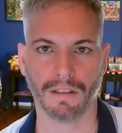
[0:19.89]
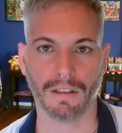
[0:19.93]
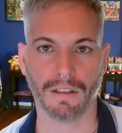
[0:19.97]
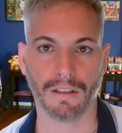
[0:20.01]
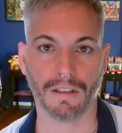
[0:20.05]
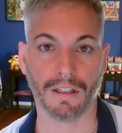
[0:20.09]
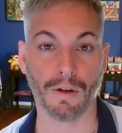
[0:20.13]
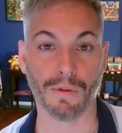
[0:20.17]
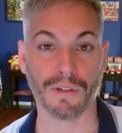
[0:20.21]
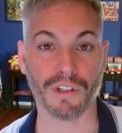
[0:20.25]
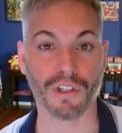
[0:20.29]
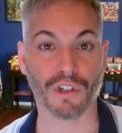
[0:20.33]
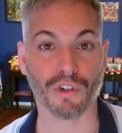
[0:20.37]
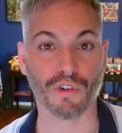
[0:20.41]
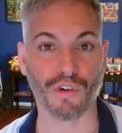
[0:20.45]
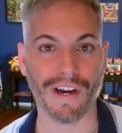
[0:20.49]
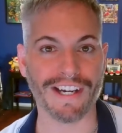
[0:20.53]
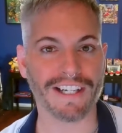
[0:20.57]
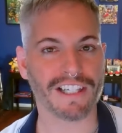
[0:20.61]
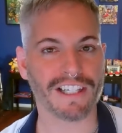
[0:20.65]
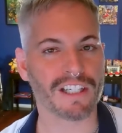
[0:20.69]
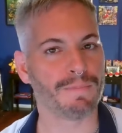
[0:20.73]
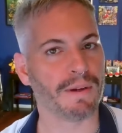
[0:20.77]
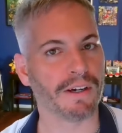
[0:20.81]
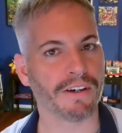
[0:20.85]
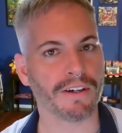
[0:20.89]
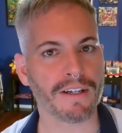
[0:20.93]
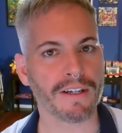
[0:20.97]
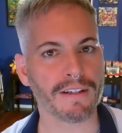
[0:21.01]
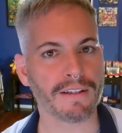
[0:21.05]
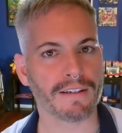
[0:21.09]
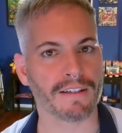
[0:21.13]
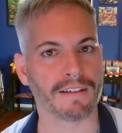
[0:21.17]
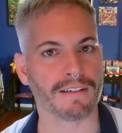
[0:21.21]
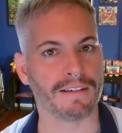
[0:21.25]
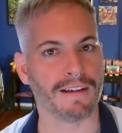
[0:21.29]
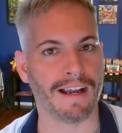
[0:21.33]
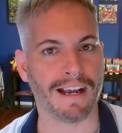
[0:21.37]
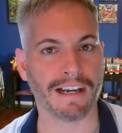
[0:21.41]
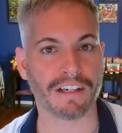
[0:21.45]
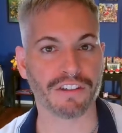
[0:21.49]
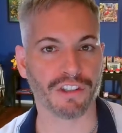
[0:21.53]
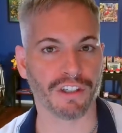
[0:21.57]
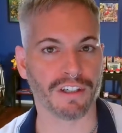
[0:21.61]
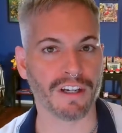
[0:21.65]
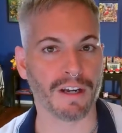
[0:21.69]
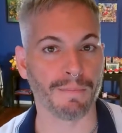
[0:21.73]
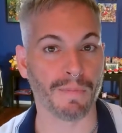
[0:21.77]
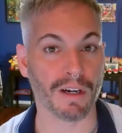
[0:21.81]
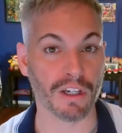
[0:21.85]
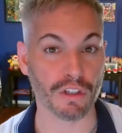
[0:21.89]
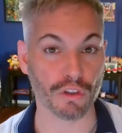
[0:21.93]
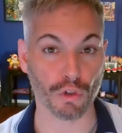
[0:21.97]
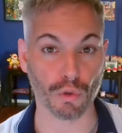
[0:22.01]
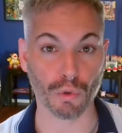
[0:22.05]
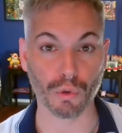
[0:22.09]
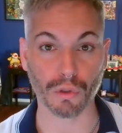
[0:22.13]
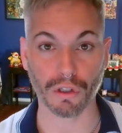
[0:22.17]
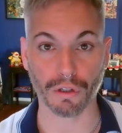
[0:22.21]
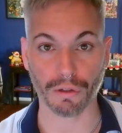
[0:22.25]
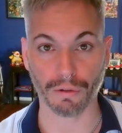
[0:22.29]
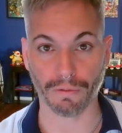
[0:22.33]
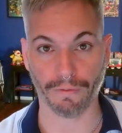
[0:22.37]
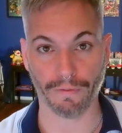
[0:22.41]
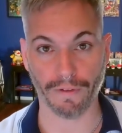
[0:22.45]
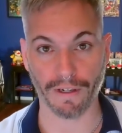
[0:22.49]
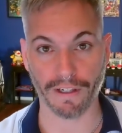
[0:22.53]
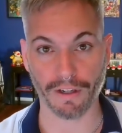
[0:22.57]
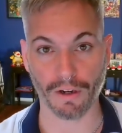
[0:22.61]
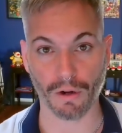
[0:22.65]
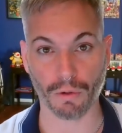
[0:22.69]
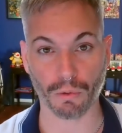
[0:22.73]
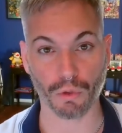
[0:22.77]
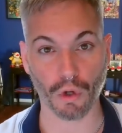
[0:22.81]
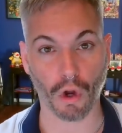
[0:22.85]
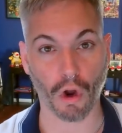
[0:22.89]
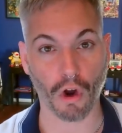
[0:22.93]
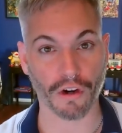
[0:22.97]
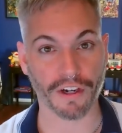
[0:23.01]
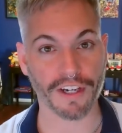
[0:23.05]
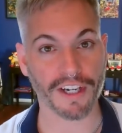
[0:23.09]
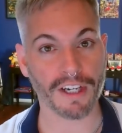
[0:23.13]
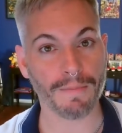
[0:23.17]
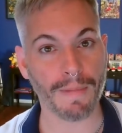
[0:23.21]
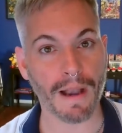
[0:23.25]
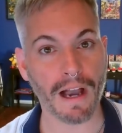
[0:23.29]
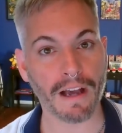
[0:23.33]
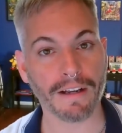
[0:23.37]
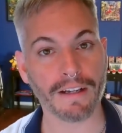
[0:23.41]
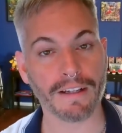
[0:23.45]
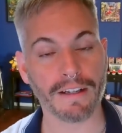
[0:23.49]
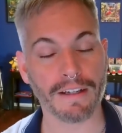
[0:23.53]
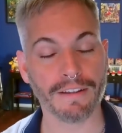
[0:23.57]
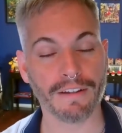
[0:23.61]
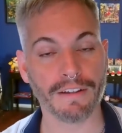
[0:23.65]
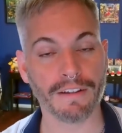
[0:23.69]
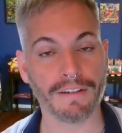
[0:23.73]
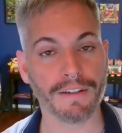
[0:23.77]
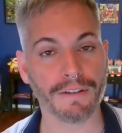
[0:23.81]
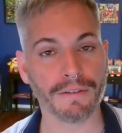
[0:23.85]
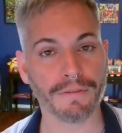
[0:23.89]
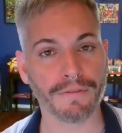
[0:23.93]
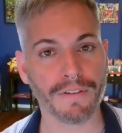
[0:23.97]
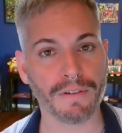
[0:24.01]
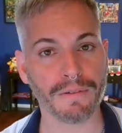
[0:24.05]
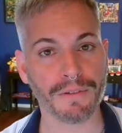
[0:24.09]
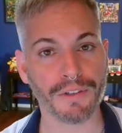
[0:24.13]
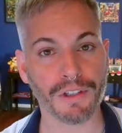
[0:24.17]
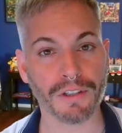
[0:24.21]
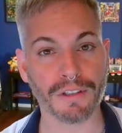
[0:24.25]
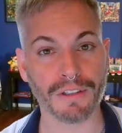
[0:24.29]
It was a great experience, and actually I might do a little video talking about it in the near future.